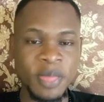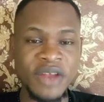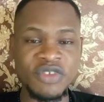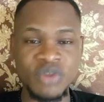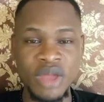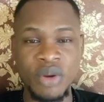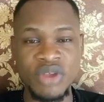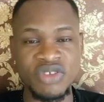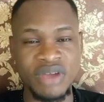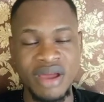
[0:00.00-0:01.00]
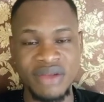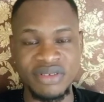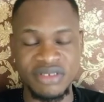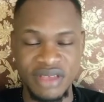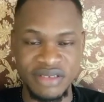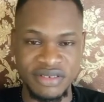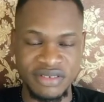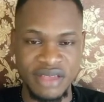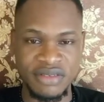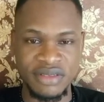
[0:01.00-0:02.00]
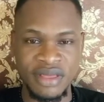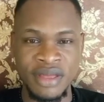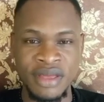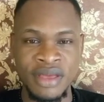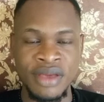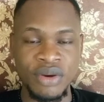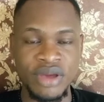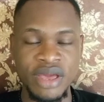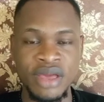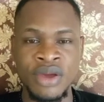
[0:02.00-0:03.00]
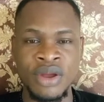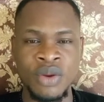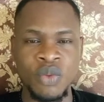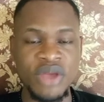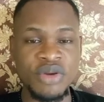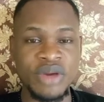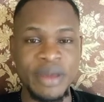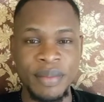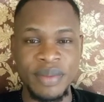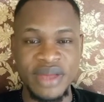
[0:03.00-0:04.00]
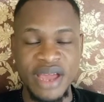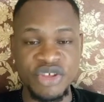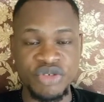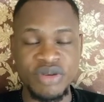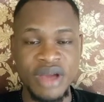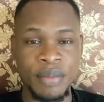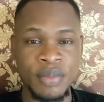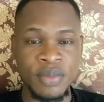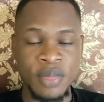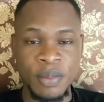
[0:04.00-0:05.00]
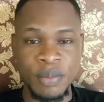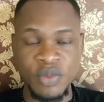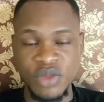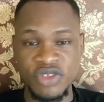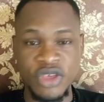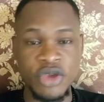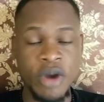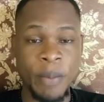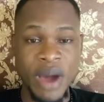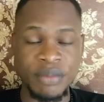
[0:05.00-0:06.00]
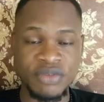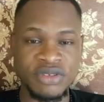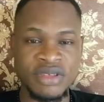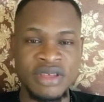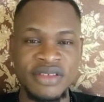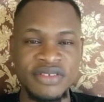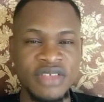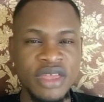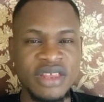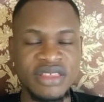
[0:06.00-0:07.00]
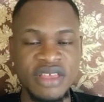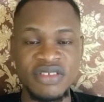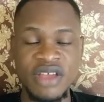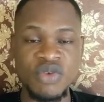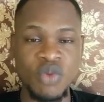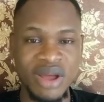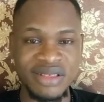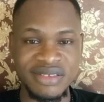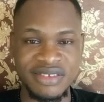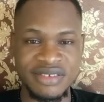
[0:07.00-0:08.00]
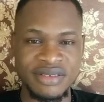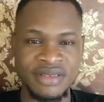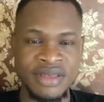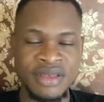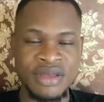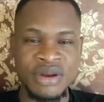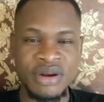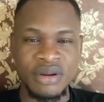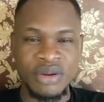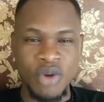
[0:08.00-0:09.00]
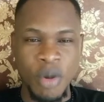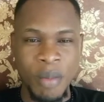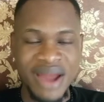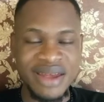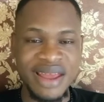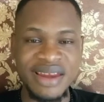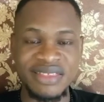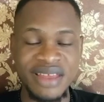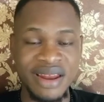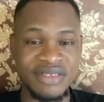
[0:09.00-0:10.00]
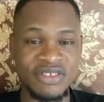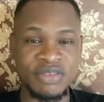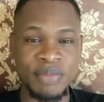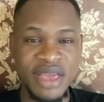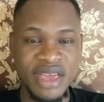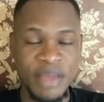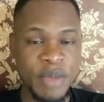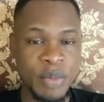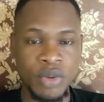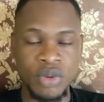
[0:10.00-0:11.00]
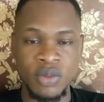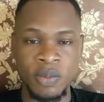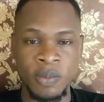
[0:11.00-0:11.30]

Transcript: That is when you are going to carry out this exercise. Okay? When you get the sugar in your palms, say the things that you want. Command anything that is making people